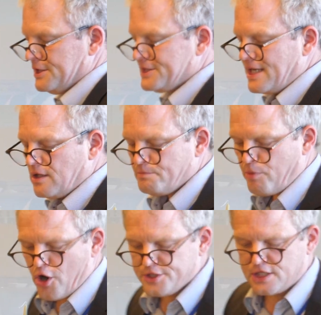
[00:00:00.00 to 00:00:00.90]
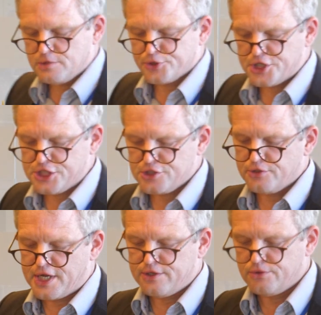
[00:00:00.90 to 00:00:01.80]
The standard Beuys
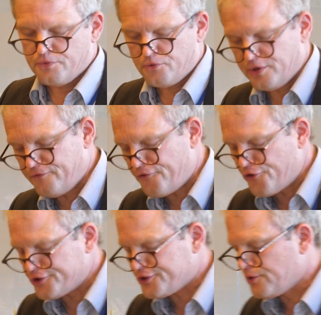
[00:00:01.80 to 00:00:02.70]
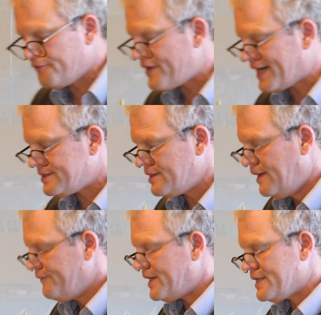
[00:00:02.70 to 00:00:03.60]
interpretation then refers to the fact
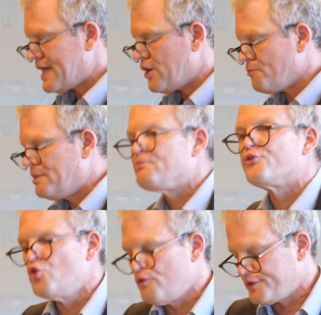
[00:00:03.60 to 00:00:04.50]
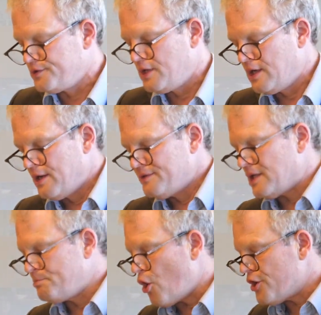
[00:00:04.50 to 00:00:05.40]
that it cannot be proven
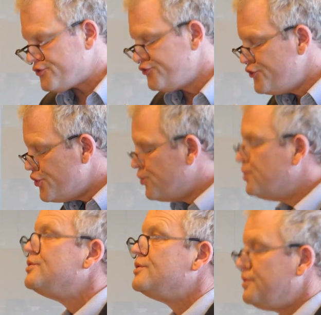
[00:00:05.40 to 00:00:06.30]
that Beuys knew